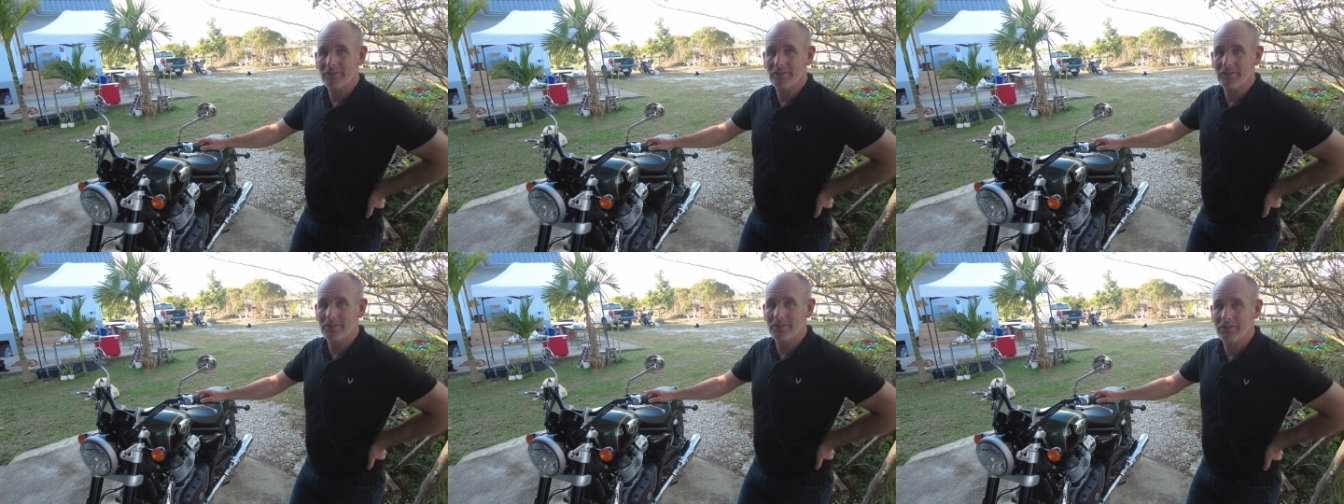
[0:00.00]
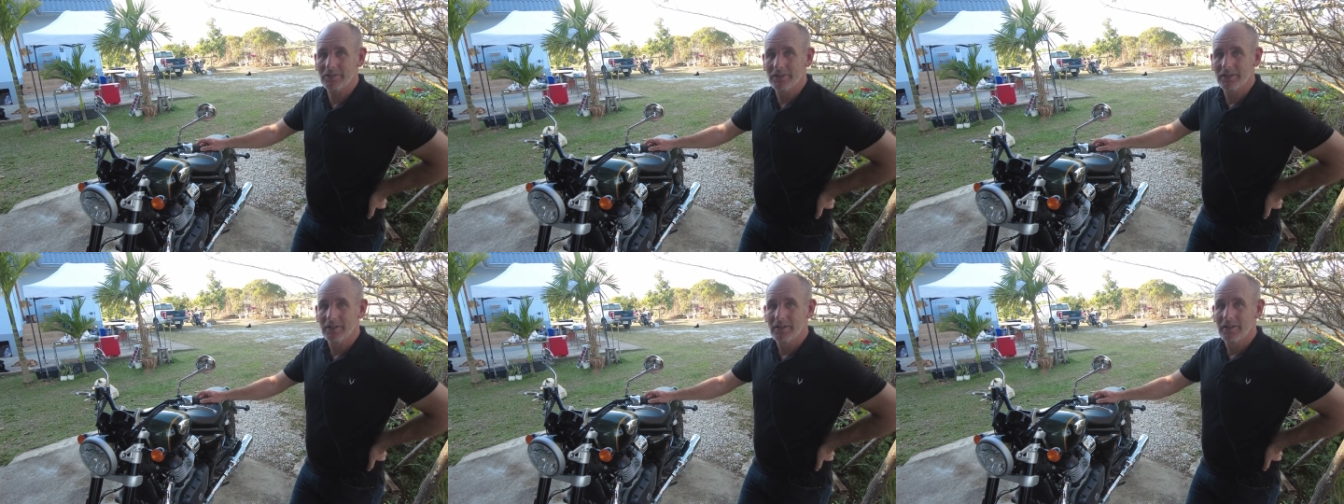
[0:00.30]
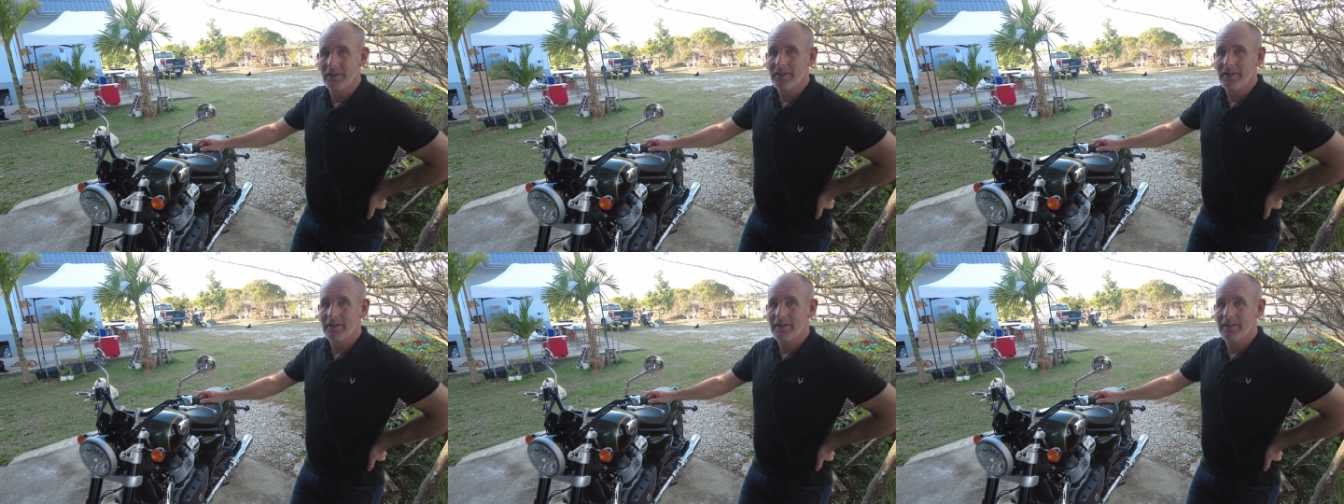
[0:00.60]
so mm.
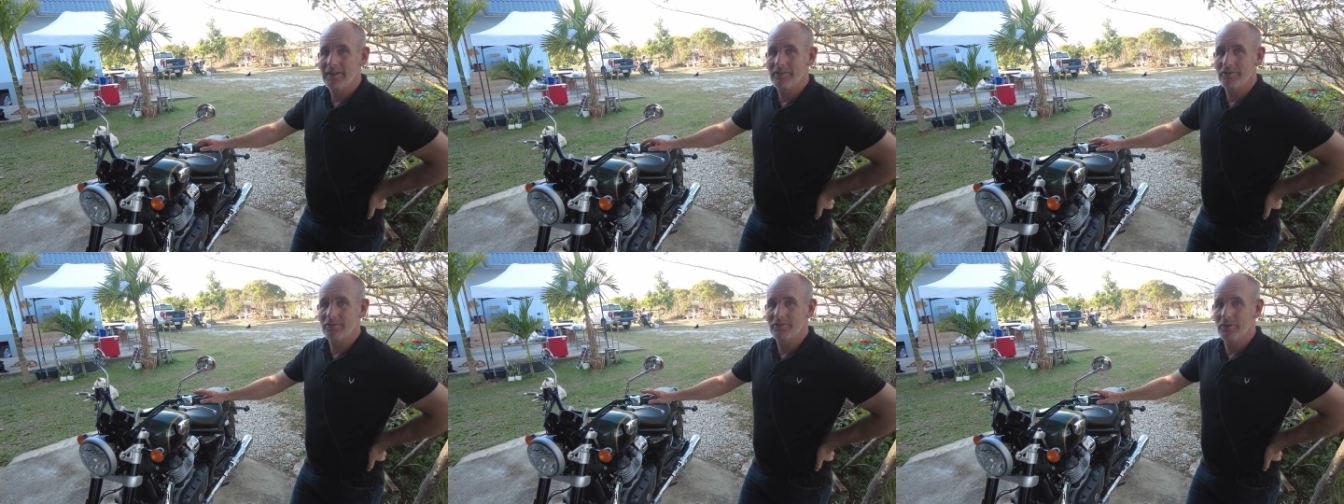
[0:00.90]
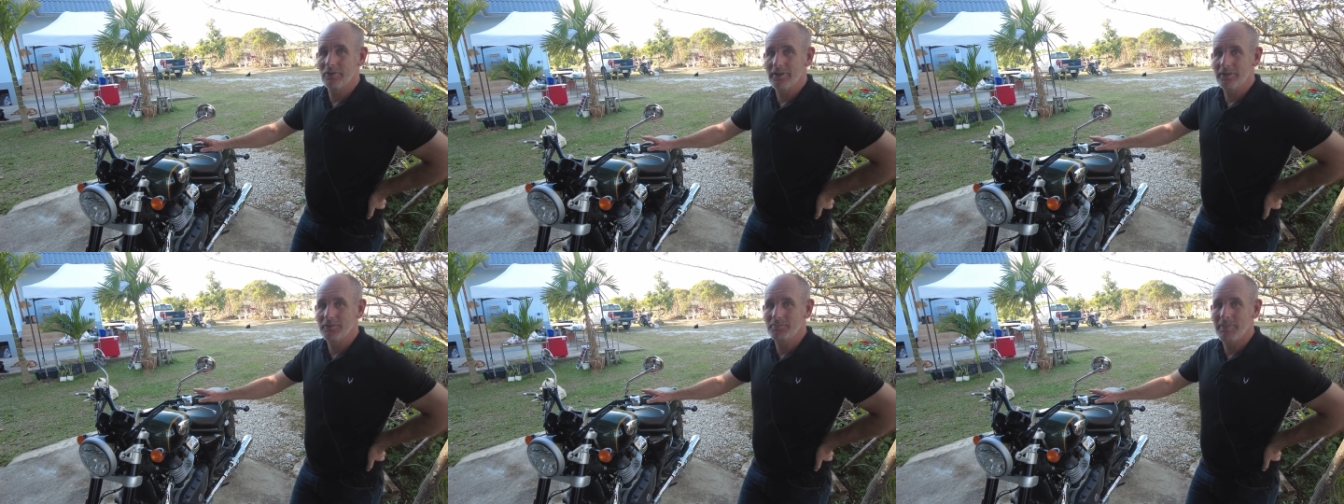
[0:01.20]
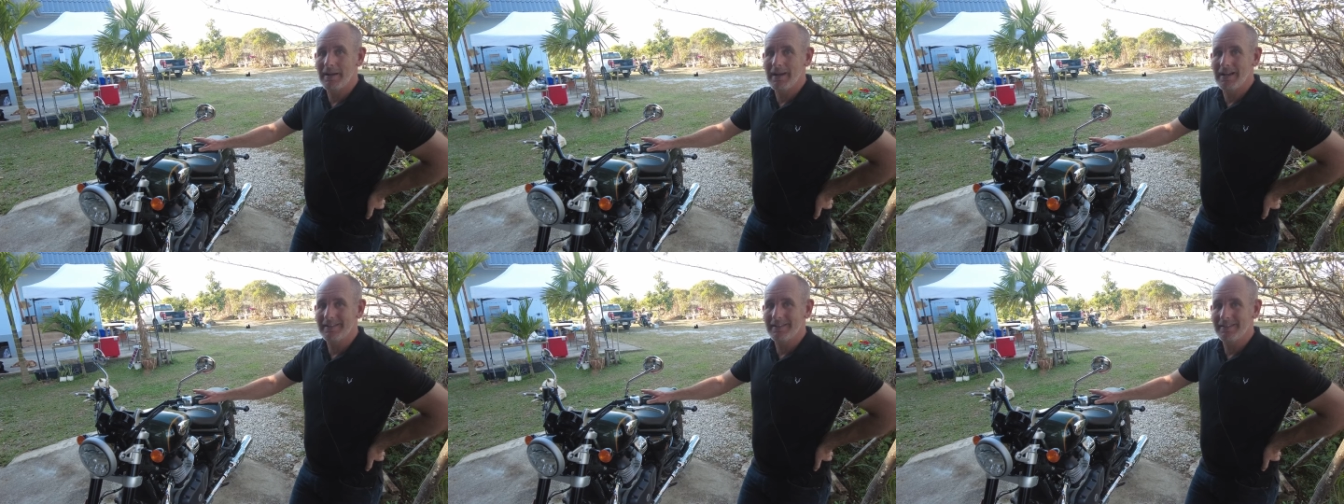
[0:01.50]
it's not as
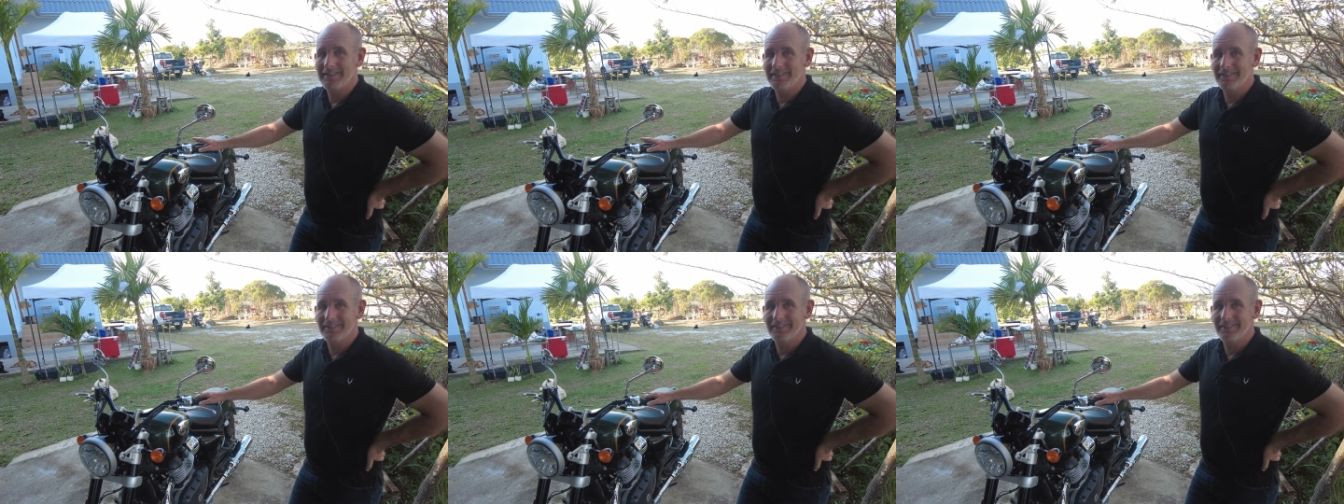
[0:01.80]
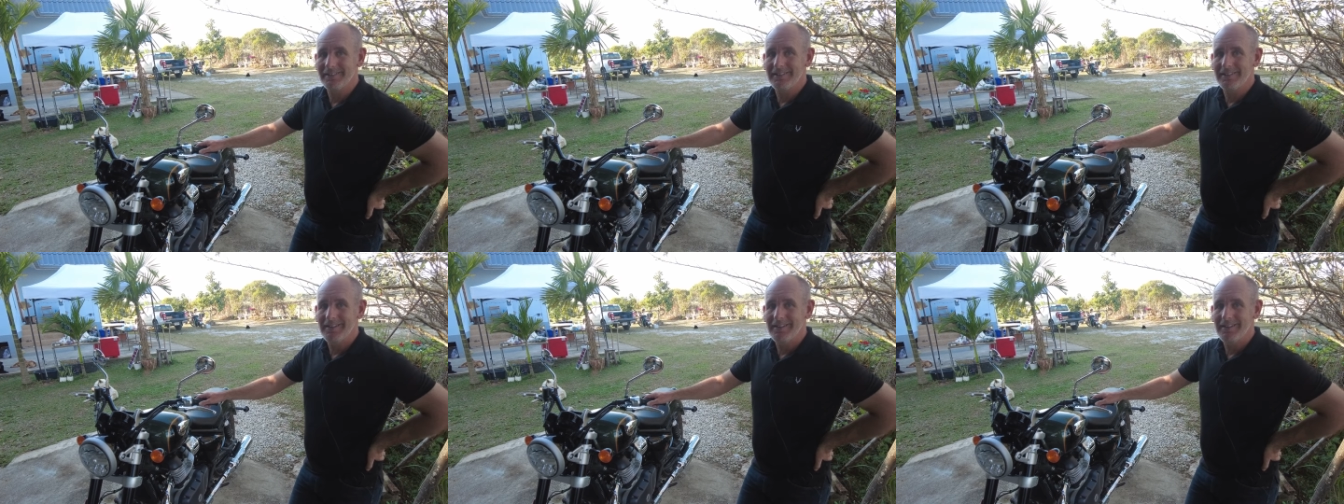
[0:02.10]
bad here.